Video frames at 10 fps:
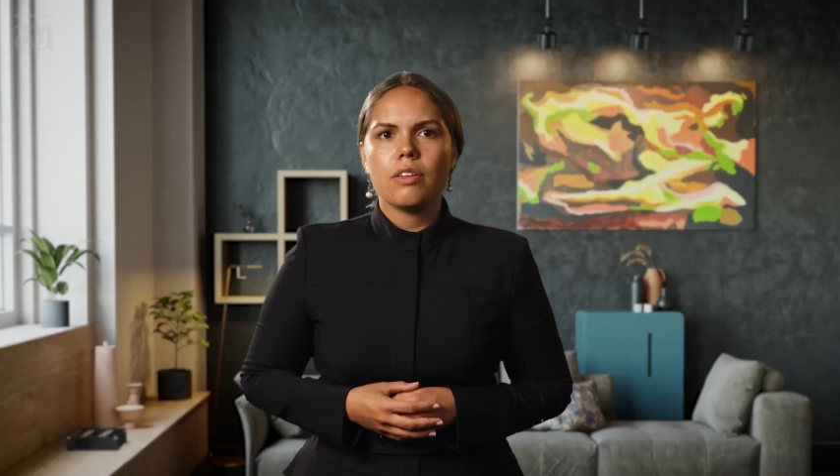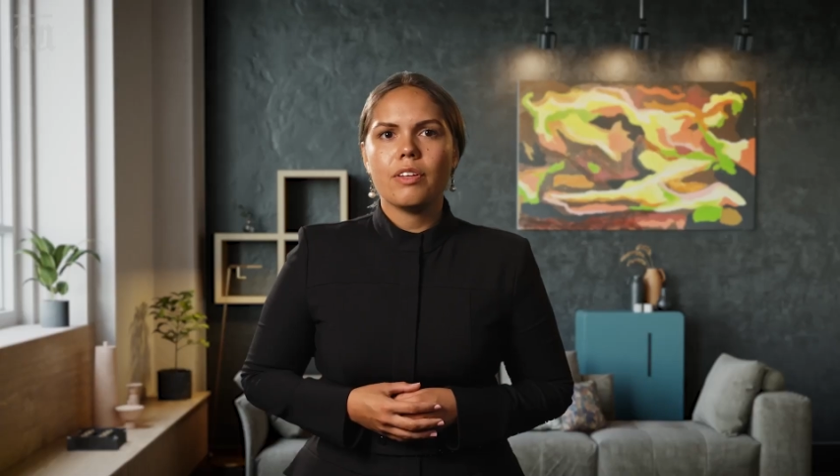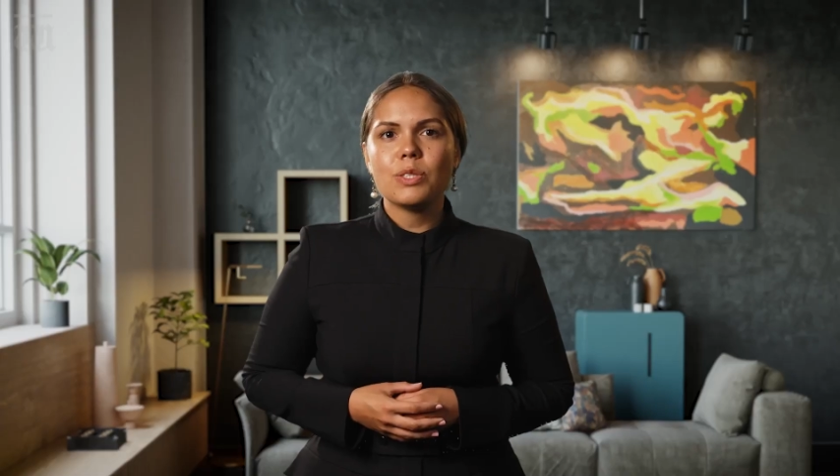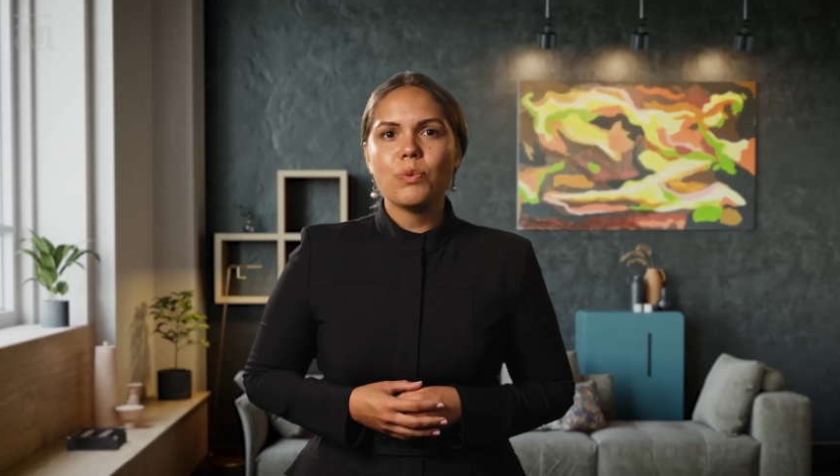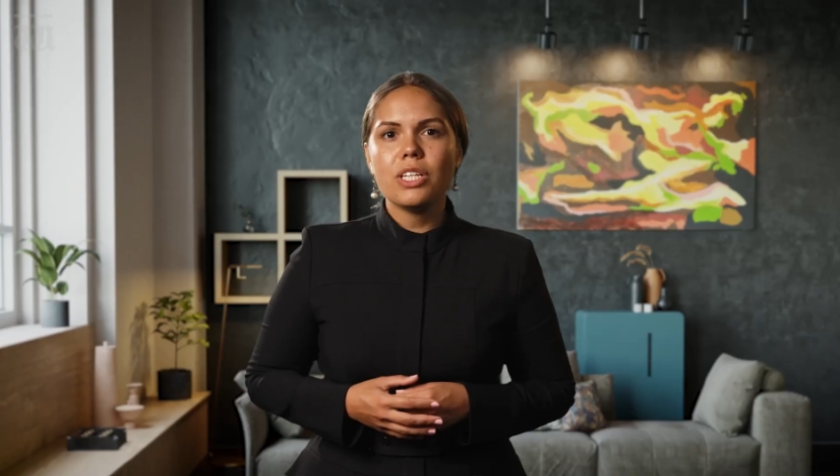
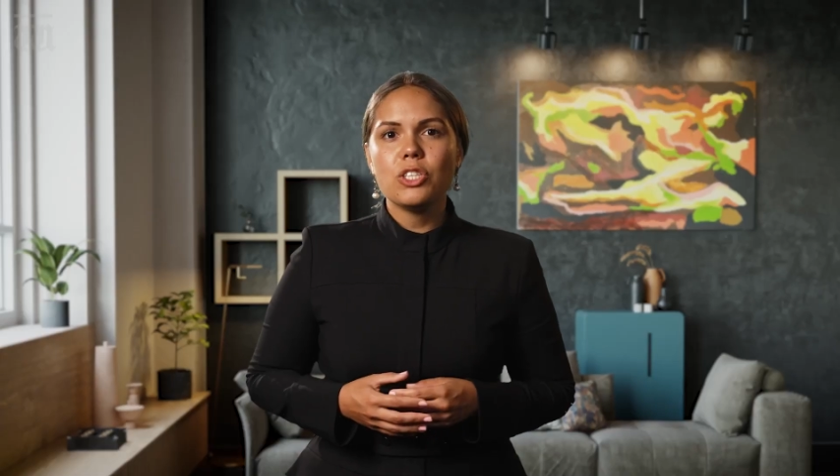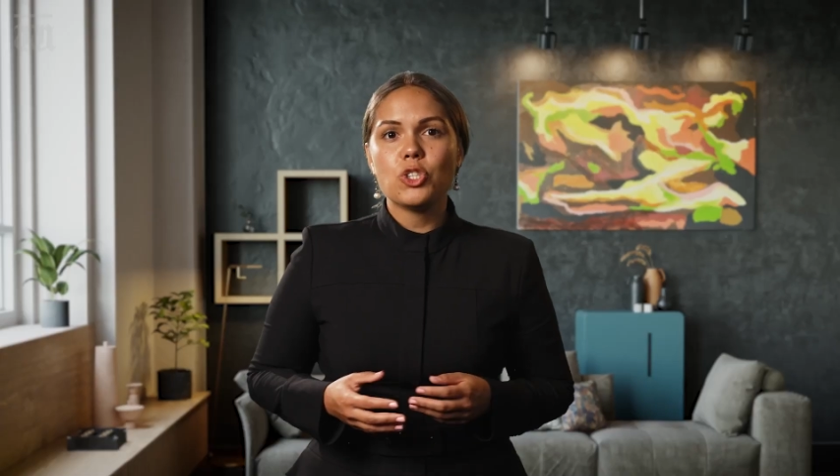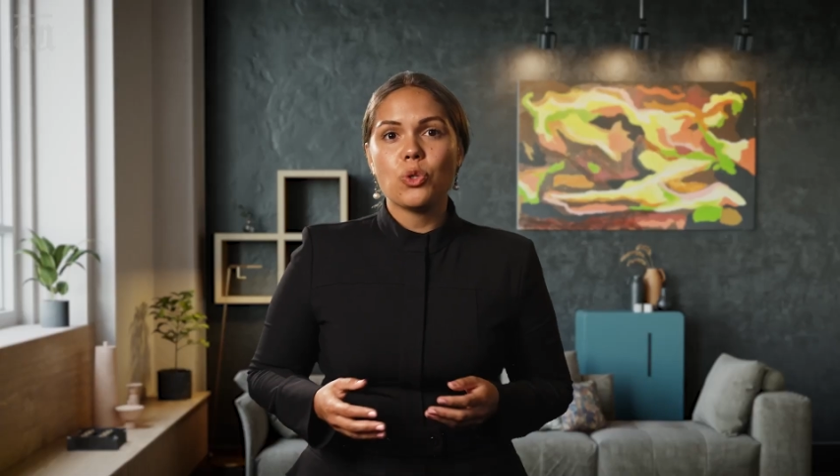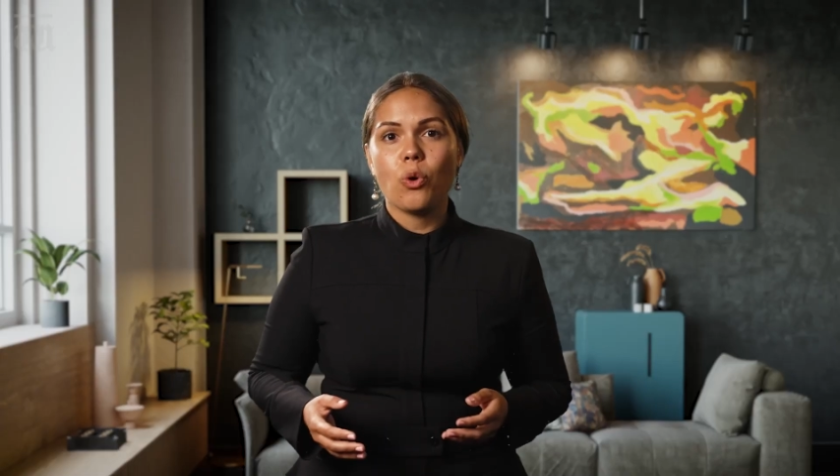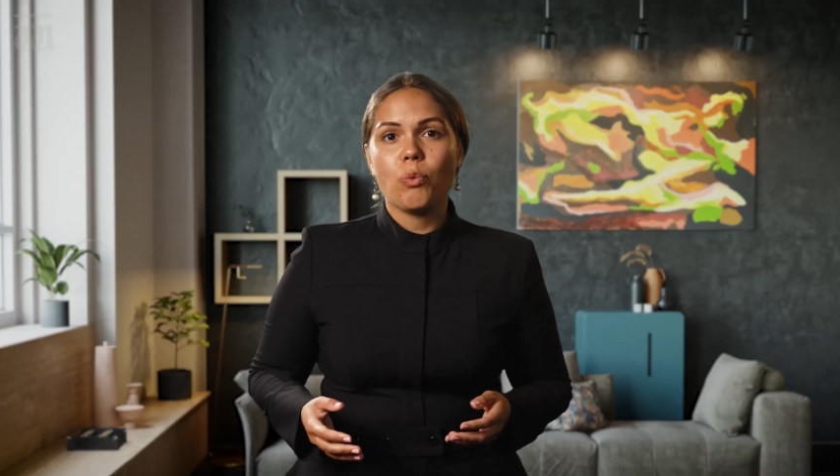This will
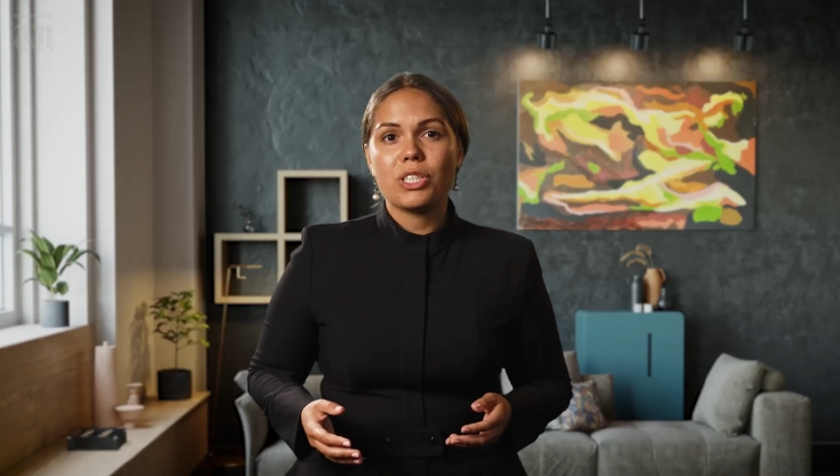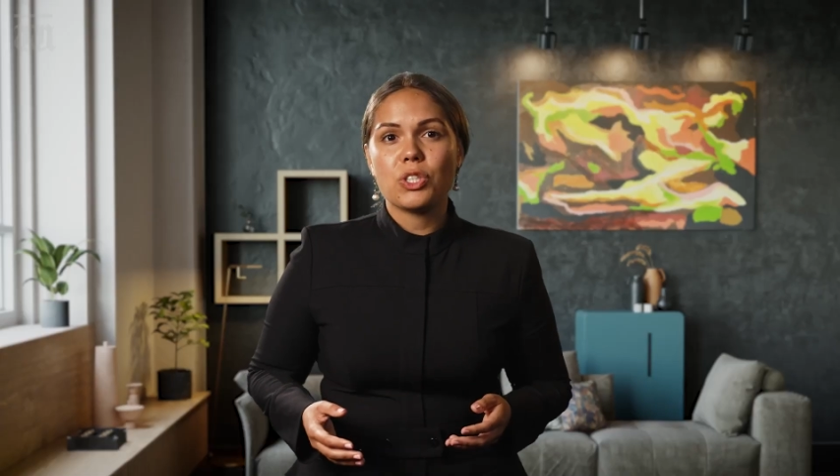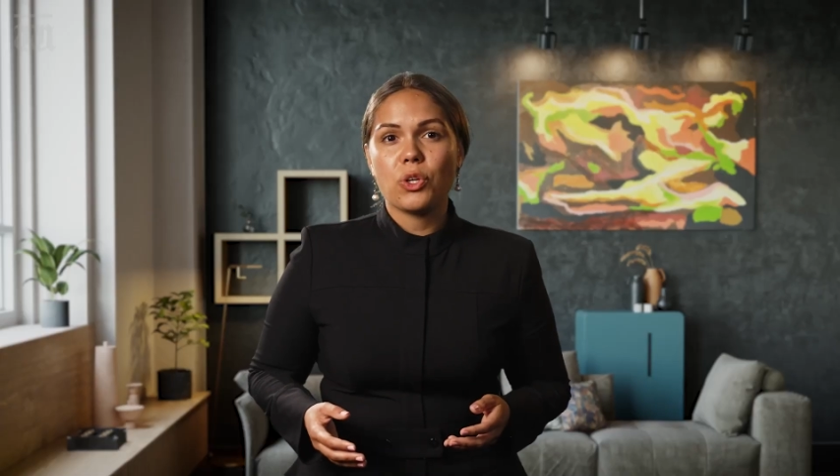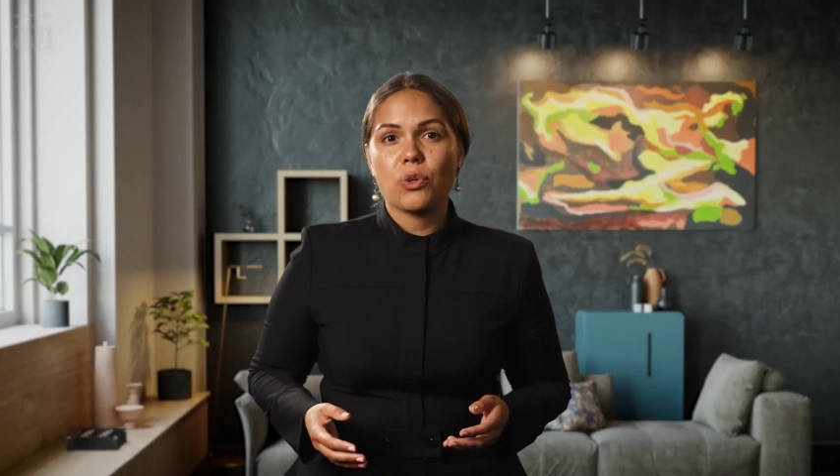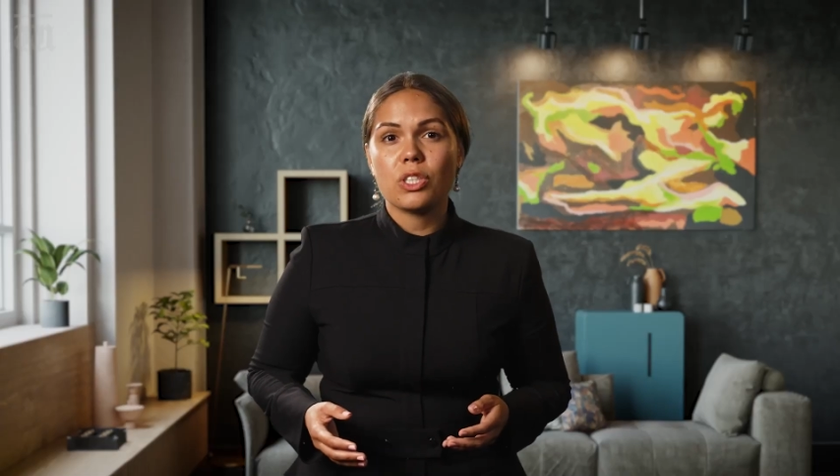ensure we
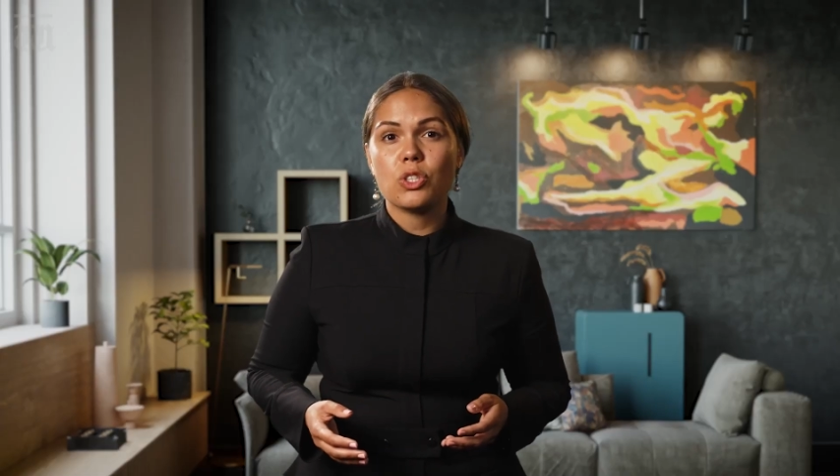secure a